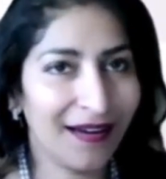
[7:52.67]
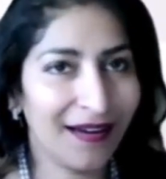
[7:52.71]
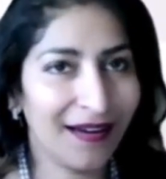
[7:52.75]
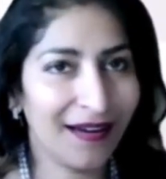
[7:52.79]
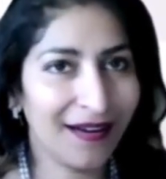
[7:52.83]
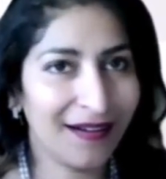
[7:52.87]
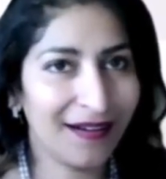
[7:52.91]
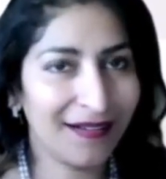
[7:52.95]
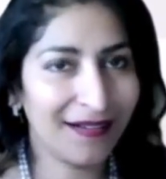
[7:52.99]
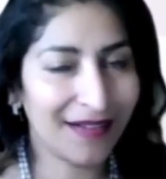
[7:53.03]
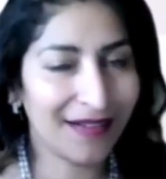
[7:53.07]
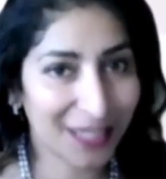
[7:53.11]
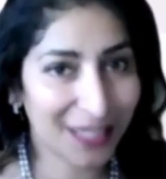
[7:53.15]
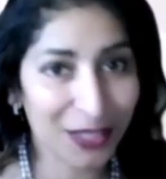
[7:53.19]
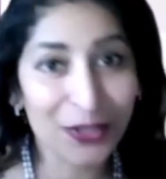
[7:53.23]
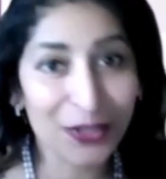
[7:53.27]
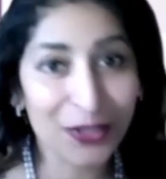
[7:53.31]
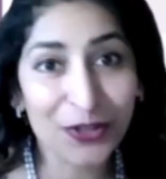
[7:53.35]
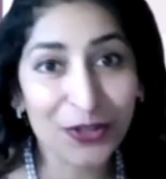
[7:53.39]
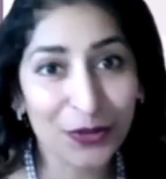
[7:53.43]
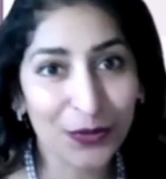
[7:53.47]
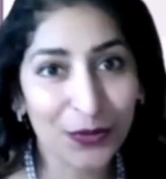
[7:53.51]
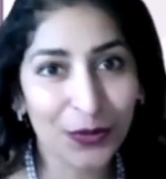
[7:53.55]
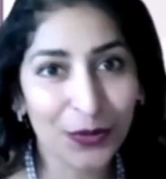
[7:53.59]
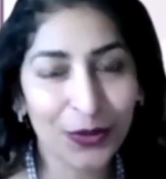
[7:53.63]
are an
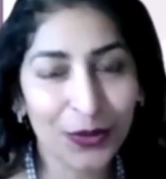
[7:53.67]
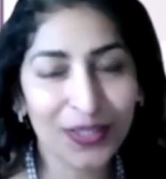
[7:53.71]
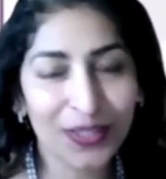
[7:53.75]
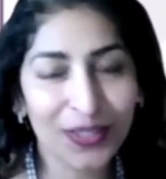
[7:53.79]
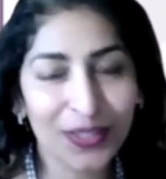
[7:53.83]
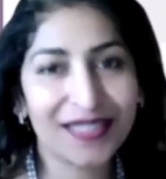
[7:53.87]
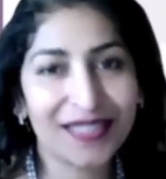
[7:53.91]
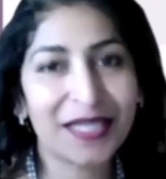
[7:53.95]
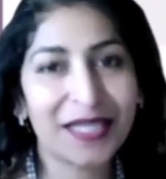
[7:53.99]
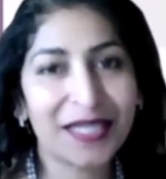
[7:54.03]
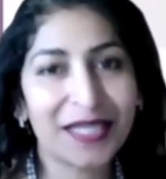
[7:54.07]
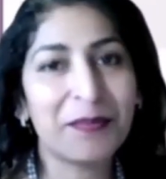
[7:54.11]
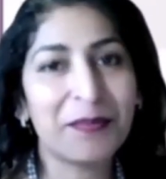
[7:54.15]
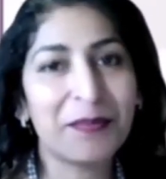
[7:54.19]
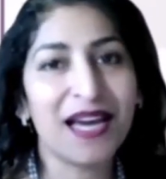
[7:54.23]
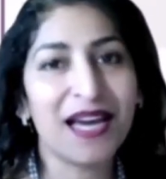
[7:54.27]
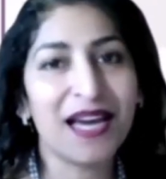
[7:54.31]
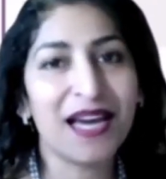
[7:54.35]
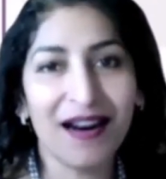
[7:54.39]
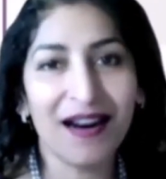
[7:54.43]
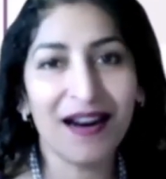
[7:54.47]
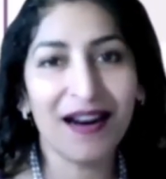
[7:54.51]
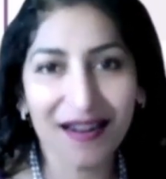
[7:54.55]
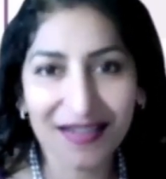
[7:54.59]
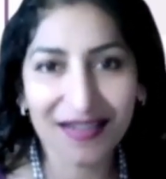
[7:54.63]
introvert, it can be
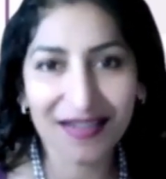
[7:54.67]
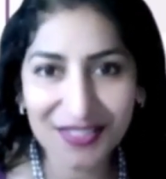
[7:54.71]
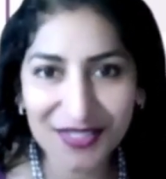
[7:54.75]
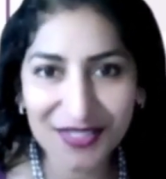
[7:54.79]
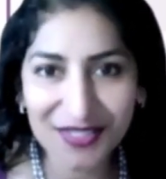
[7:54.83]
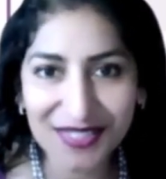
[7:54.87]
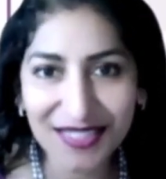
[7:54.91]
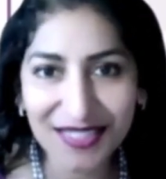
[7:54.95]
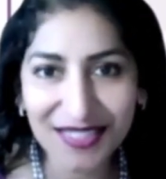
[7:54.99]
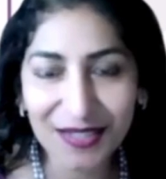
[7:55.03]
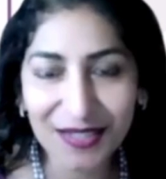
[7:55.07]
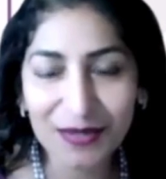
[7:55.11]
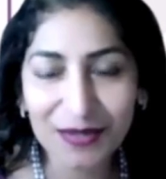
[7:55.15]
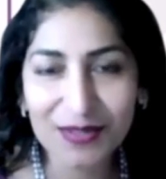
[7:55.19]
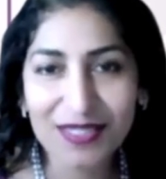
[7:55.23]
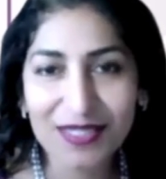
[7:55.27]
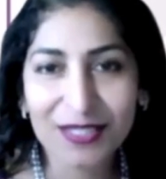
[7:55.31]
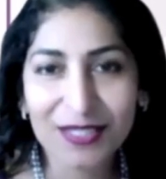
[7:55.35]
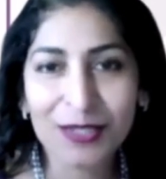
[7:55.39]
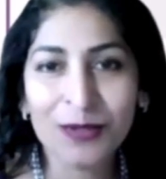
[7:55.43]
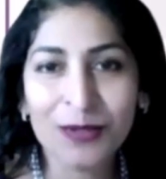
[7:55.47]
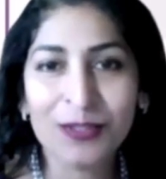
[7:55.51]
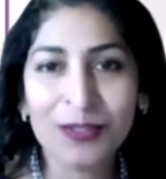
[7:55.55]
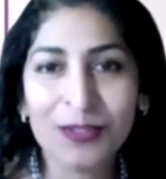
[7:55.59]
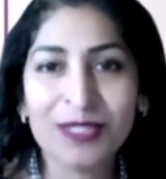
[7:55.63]
hard to seek those
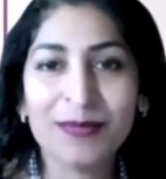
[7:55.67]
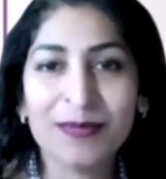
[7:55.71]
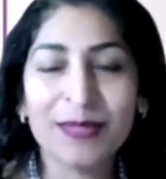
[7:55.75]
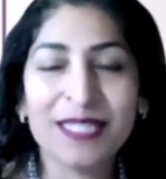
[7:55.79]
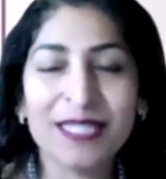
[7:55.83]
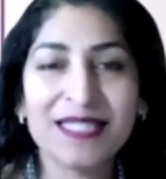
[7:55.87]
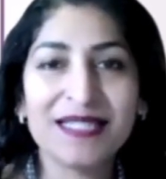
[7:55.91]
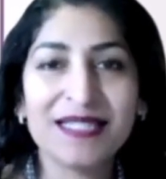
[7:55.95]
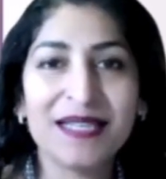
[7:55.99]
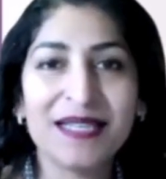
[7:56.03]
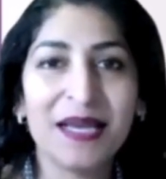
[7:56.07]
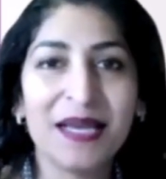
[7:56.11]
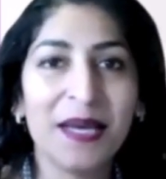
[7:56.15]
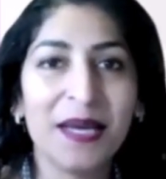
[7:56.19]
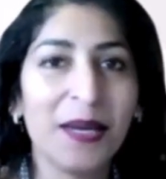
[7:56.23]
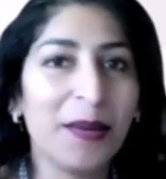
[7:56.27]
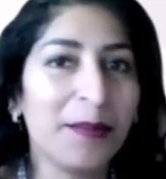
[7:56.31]
endorsements,